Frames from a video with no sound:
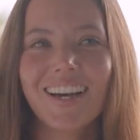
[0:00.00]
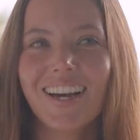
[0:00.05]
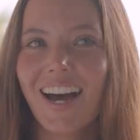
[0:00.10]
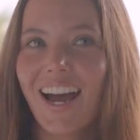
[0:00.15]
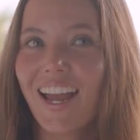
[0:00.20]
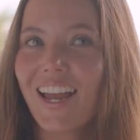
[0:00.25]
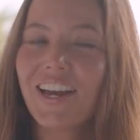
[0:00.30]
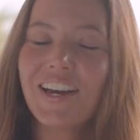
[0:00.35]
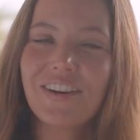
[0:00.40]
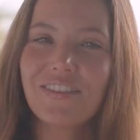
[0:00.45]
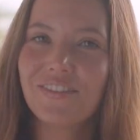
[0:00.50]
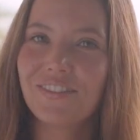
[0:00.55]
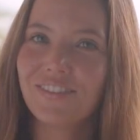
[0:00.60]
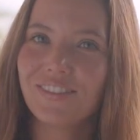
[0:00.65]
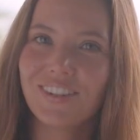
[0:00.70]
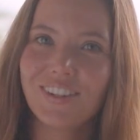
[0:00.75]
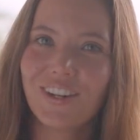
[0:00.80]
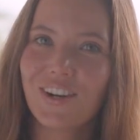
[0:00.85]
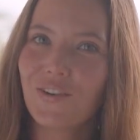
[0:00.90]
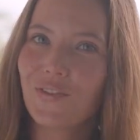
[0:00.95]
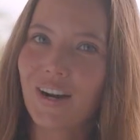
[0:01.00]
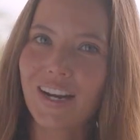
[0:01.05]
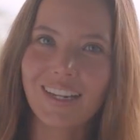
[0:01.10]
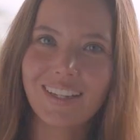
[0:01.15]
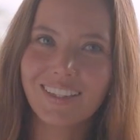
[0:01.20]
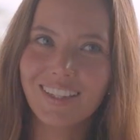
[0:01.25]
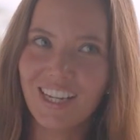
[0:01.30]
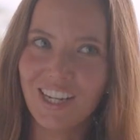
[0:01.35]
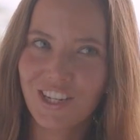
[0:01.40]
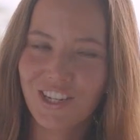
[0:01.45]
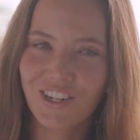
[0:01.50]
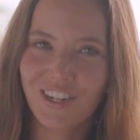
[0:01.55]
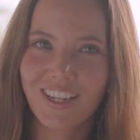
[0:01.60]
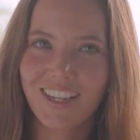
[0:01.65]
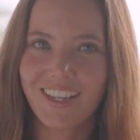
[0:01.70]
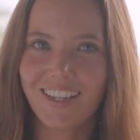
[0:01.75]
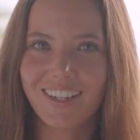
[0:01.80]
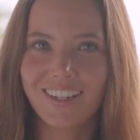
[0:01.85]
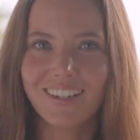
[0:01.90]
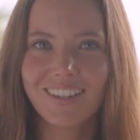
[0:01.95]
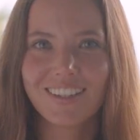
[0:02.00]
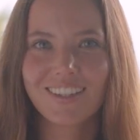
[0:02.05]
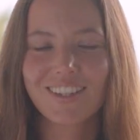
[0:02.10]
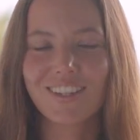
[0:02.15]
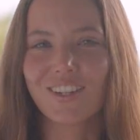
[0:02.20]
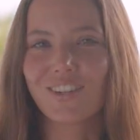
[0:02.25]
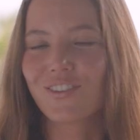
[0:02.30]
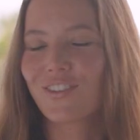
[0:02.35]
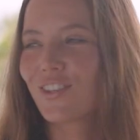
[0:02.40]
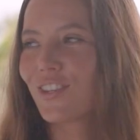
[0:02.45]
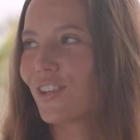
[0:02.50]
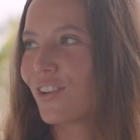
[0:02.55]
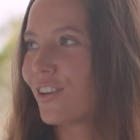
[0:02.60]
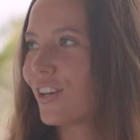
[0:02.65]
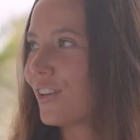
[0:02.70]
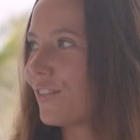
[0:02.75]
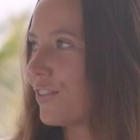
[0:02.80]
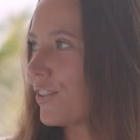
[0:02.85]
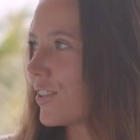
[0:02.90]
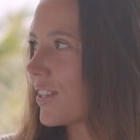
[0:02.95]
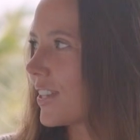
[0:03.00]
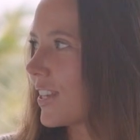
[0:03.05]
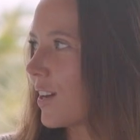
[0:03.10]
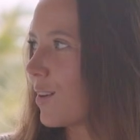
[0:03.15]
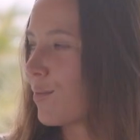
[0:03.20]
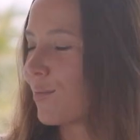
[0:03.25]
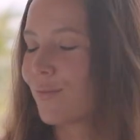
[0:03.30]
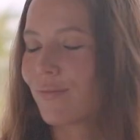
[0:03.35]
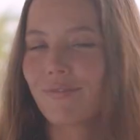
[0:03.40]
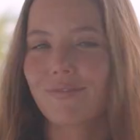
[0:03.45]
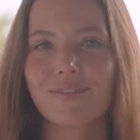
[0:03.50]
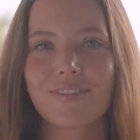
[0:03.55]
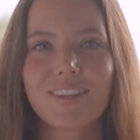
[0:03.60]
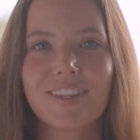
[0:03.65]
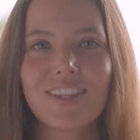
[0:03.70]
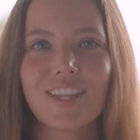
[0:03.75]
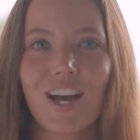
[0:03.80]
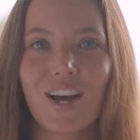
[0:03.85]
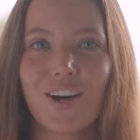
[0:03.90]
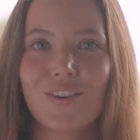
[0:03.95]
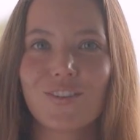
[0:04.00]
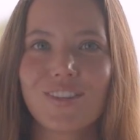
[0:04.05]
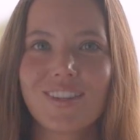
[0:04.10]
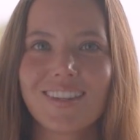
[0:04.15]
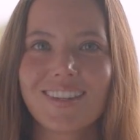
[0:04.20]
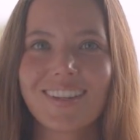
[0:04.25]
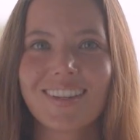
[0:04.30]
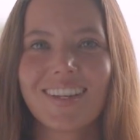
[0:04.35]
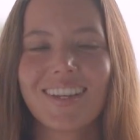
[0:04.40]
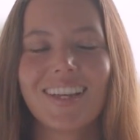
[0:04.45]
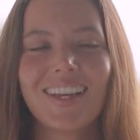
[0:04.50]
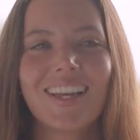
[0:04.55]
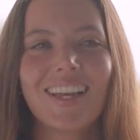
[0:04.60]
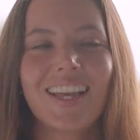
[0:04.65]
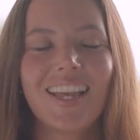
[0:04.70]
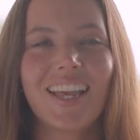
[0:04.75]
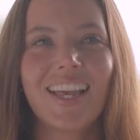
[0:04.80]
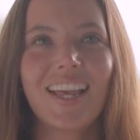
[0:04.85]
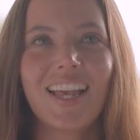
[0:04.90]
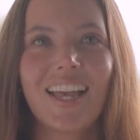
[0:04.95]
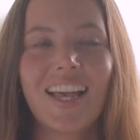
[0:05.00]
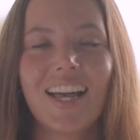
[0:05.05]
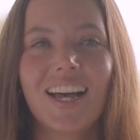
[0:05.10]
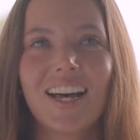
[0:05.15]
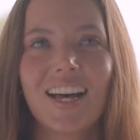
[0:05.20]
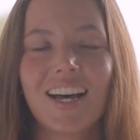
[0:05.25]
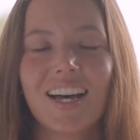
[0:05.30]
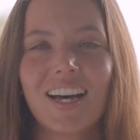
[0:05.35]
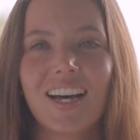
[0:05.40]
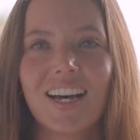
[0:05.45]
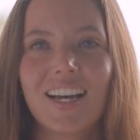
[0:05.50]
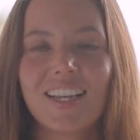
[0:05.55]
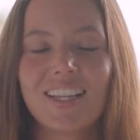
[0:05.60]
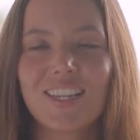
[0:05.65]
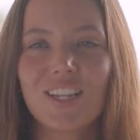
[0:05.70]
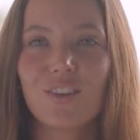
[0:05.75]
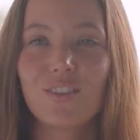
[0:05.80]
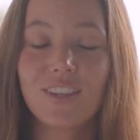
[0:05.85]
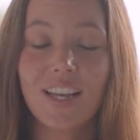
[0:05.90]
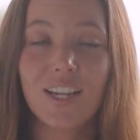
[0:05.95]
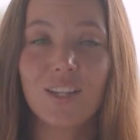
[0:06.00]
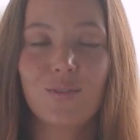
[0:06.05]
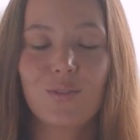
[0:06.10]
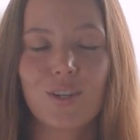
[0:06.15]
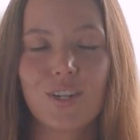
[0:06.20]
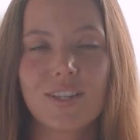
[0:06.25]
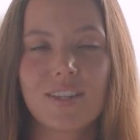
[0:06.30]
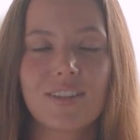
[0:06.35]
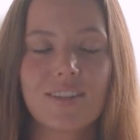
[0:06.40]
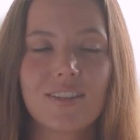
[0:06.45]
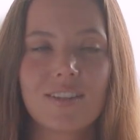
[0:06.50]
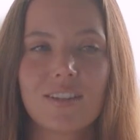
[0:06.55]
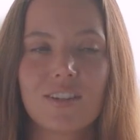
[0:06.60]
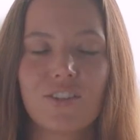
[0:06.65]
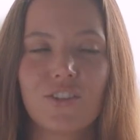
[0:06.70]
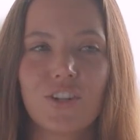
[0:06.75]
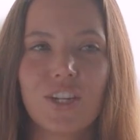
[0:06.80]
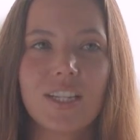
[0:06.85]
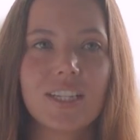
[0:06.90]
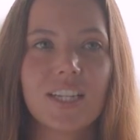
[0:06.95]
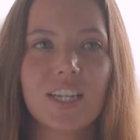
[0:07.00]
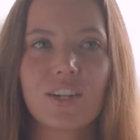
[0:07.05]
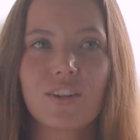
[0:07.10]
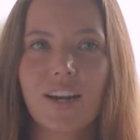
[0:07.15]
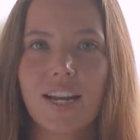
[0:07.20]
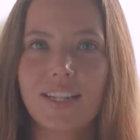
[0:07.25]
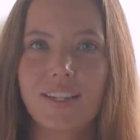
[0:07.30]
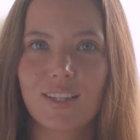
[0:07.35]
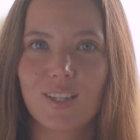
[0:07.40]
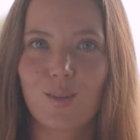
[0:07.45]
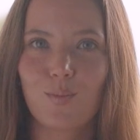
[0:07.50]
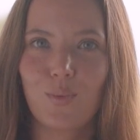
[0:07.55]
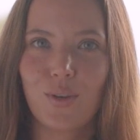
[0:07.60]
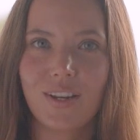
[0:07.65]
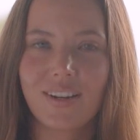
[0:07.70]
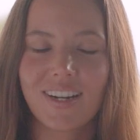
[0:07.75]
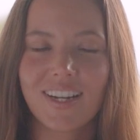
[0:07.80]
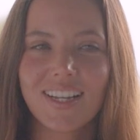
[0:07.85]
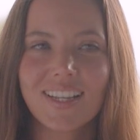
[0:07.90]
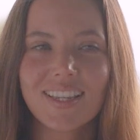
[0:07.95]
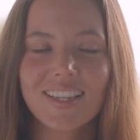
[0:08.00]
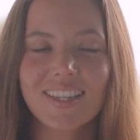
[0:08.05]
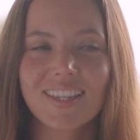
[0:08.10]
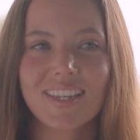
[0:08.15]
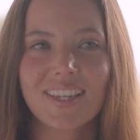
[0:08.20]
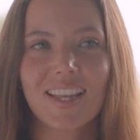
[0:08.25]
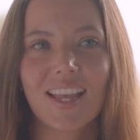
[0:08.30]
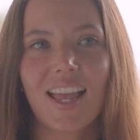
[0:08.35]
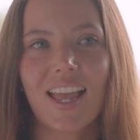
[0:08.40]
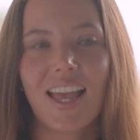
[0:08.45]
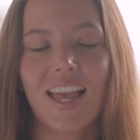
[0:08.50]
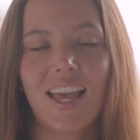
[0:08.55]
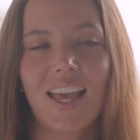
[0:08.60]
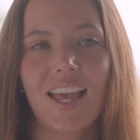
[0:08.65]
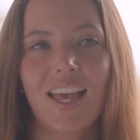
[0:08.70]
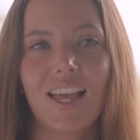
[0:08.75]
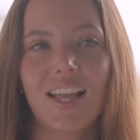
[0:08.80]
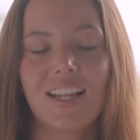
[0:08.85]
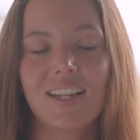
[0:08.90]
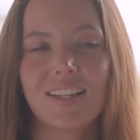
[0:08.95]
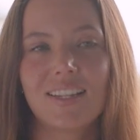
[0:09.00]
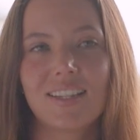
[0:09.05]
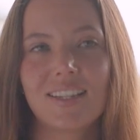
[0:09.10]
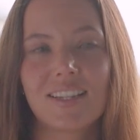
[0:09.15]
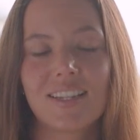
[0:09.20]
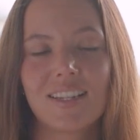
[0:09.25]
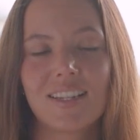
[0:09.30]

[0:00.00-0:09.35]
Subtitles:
I have wild nature here, so sorry for some sounds. So that was a really great experience, and